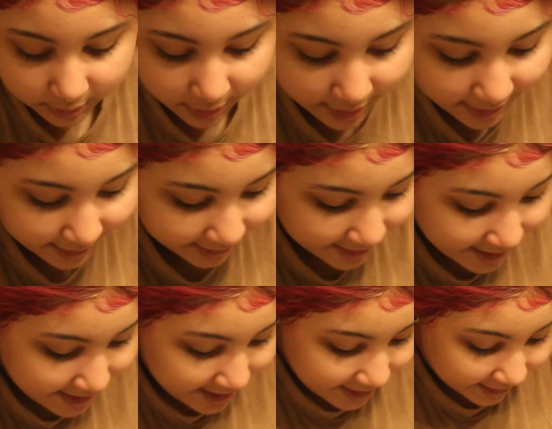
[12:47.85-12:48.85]
Like
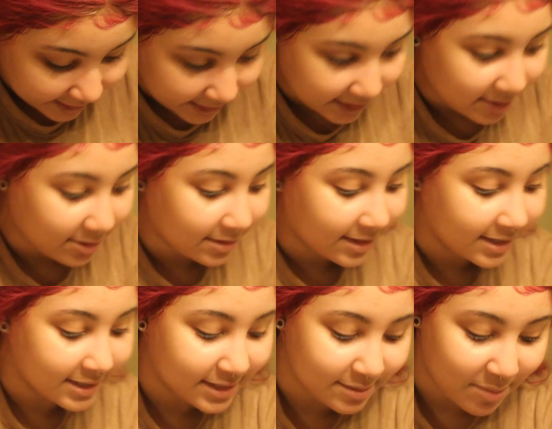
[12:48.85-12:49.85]

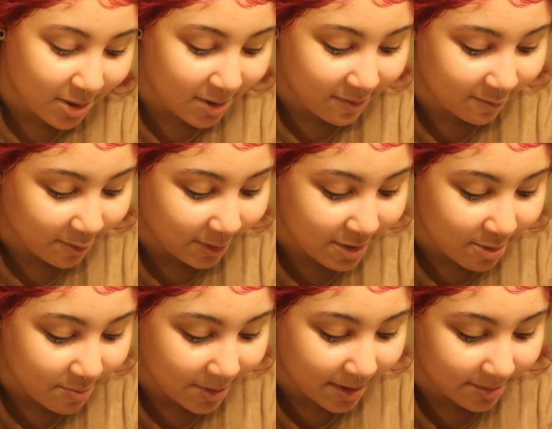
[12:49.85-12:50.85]
literally small
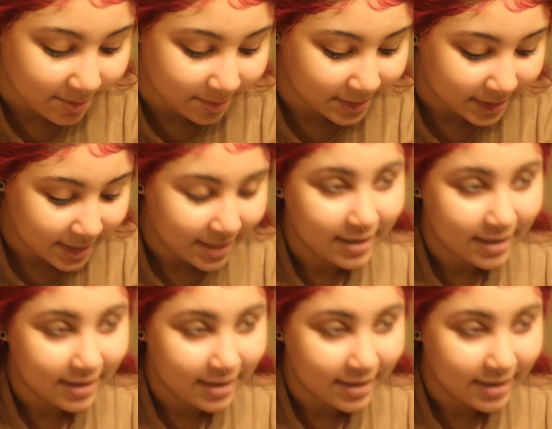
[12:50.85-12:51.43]
forehead problems